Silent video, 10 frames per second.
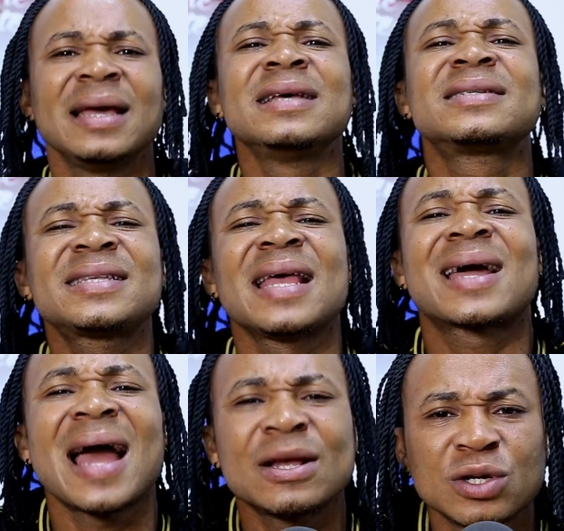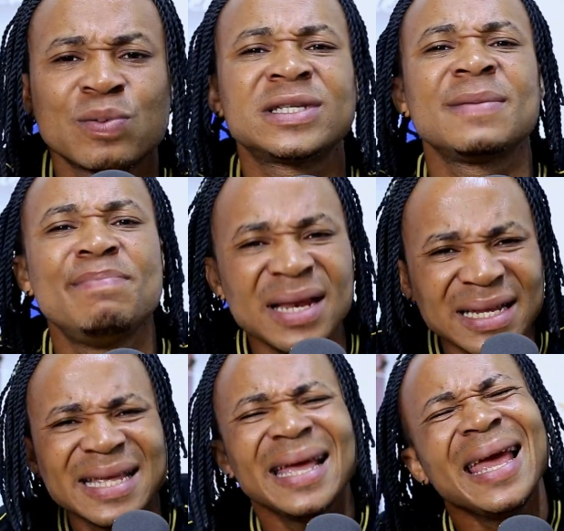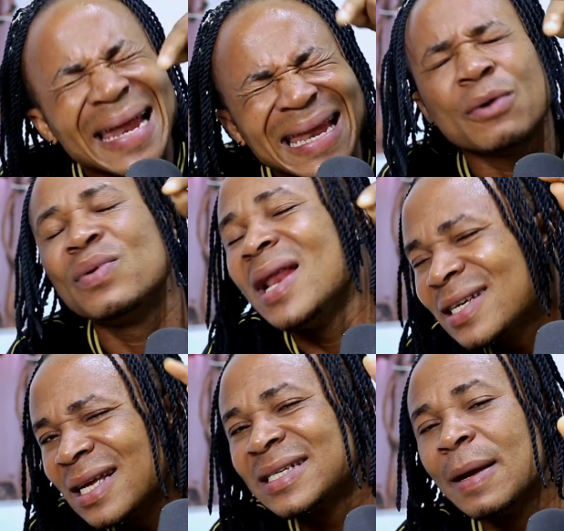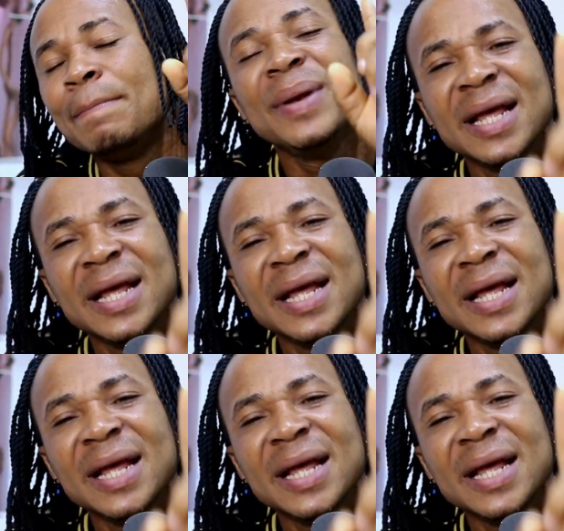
is it a guy's responsibility in a relationship?